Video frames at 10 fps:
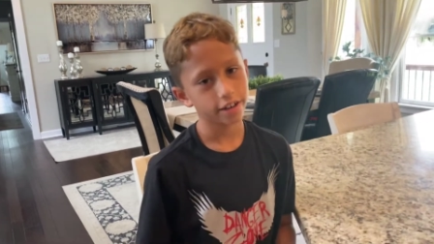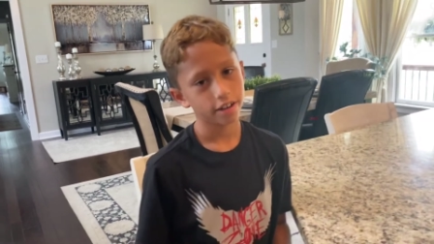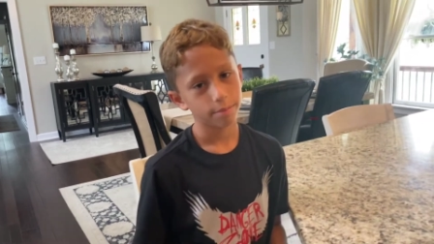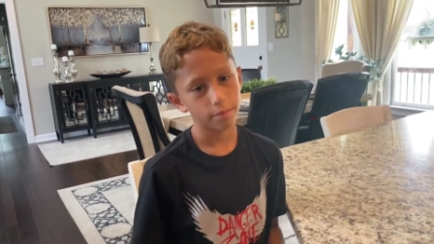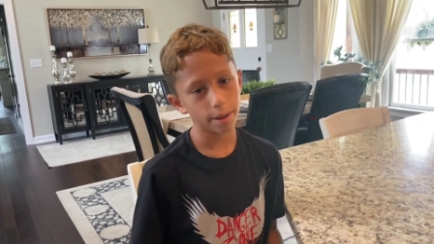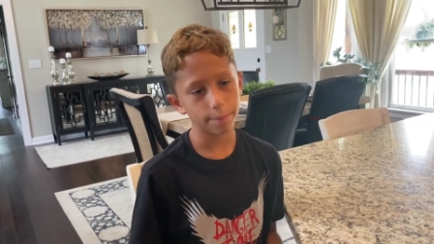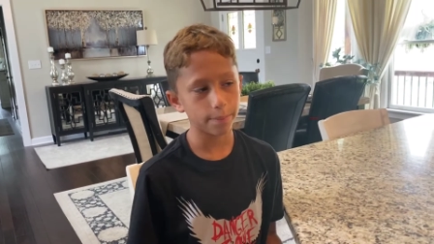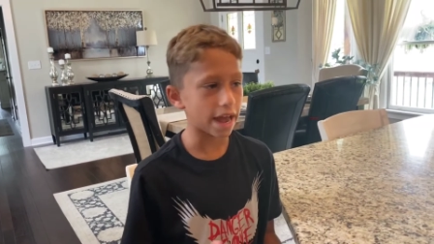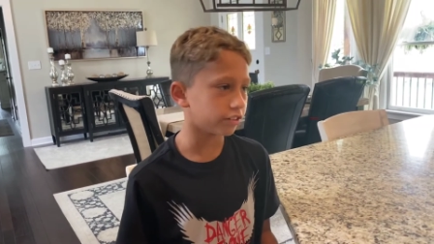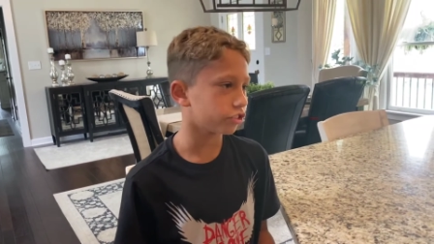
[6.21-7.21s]
Uh -huh. My
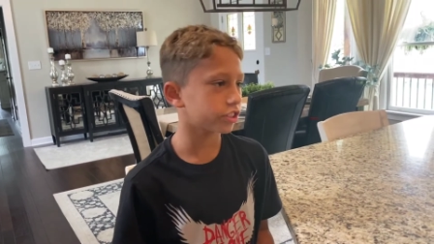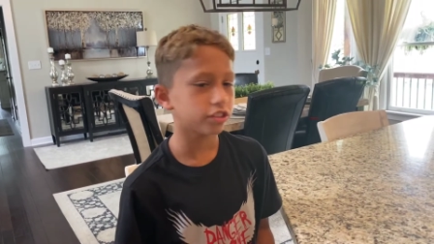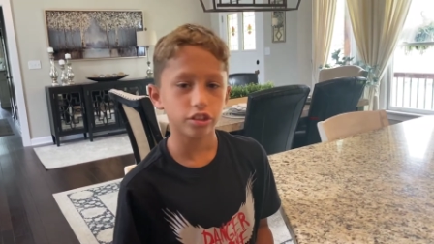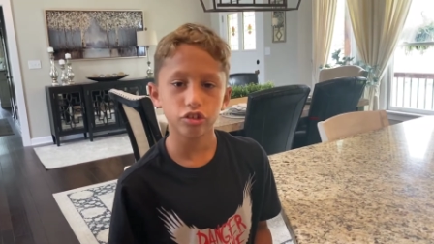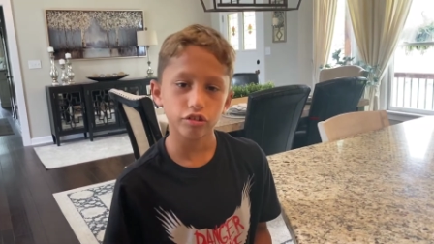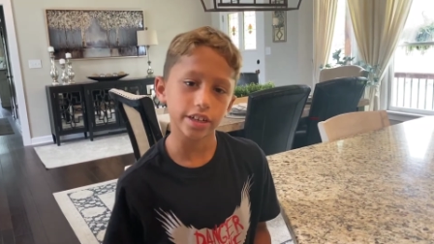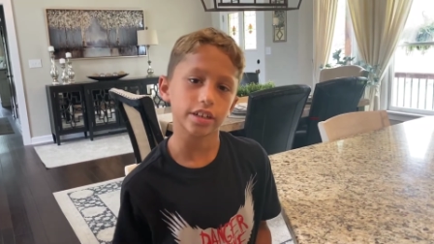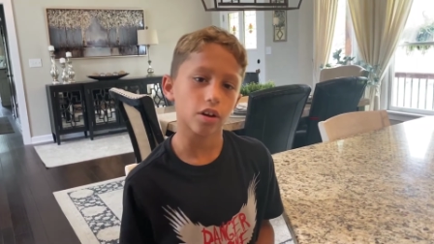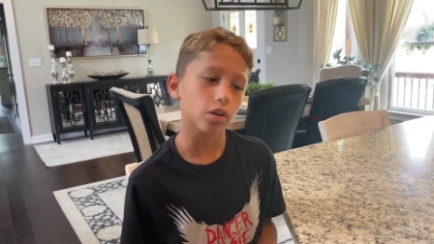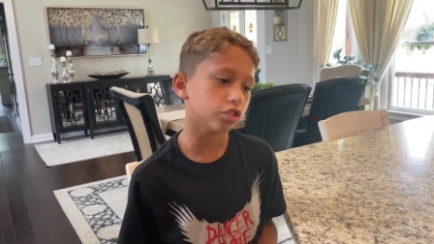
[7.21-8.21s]
magic trick
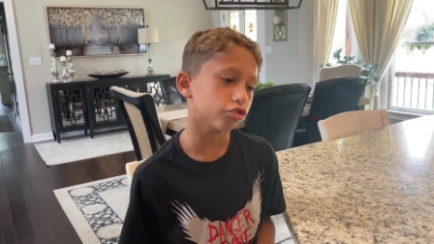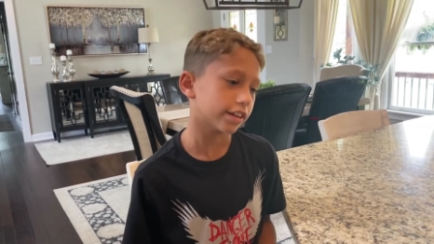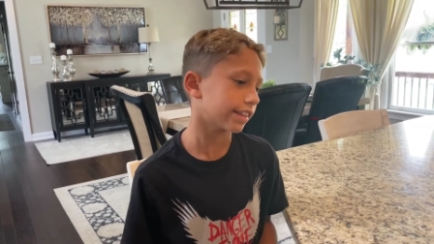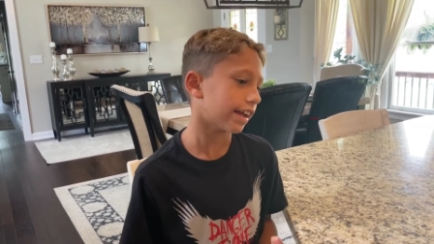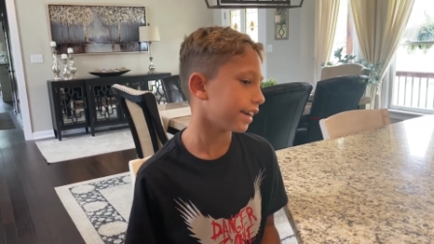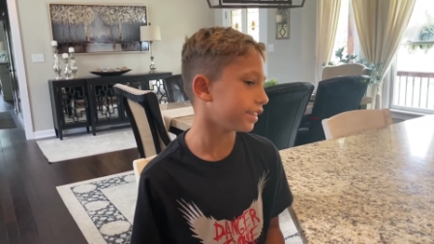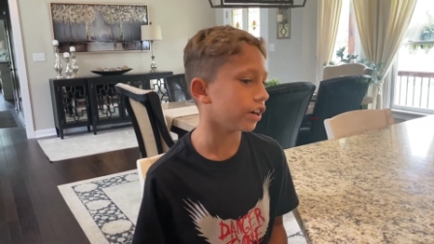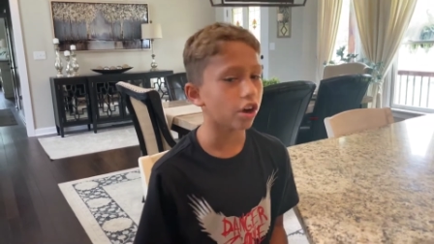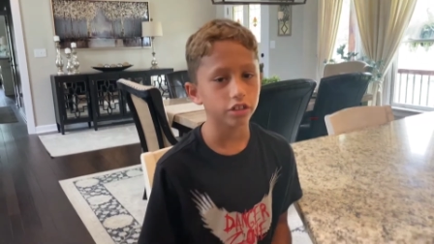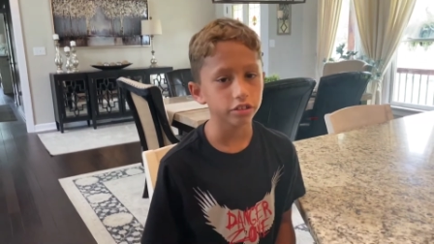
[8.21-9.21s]
card trick that I did
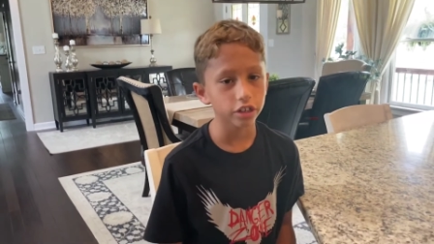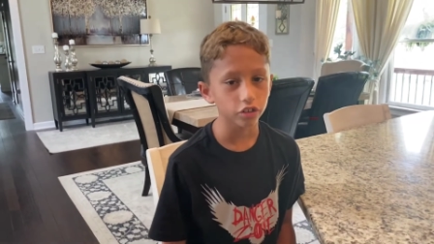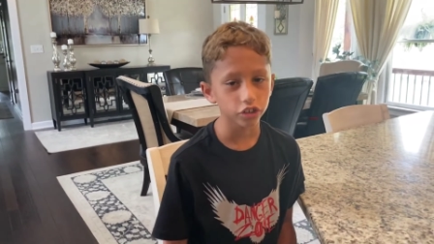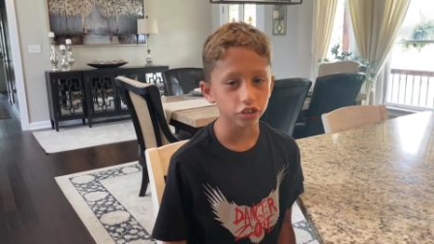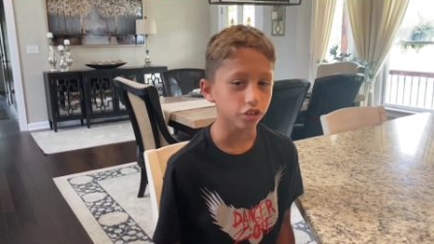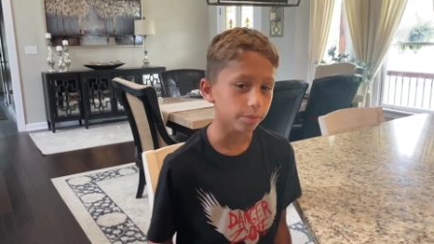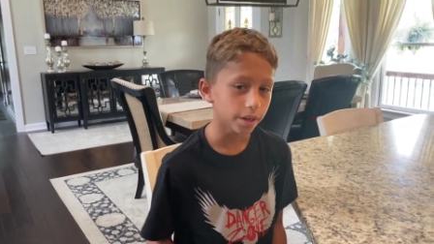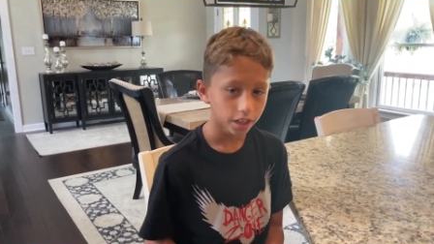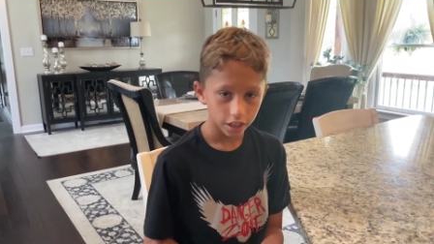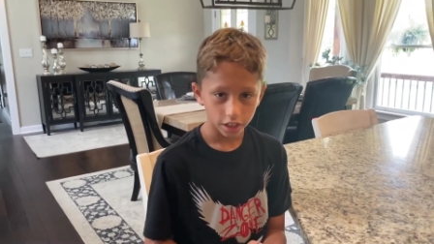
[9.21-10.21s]
not see on YouTube.
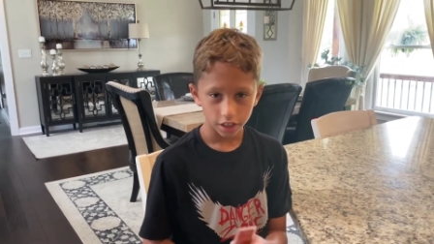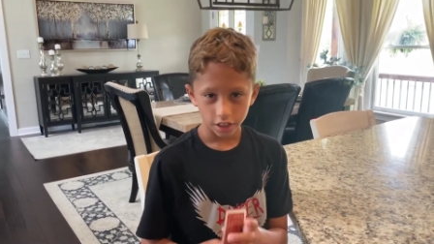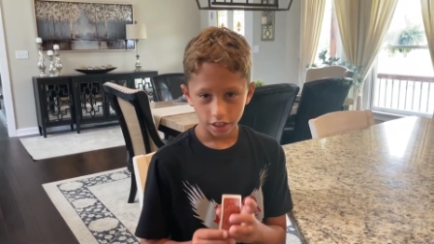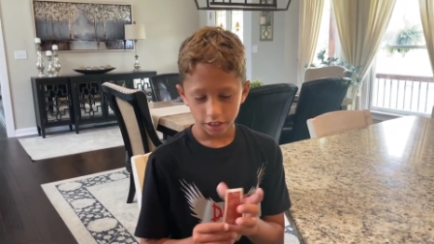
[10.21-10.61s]
Okay.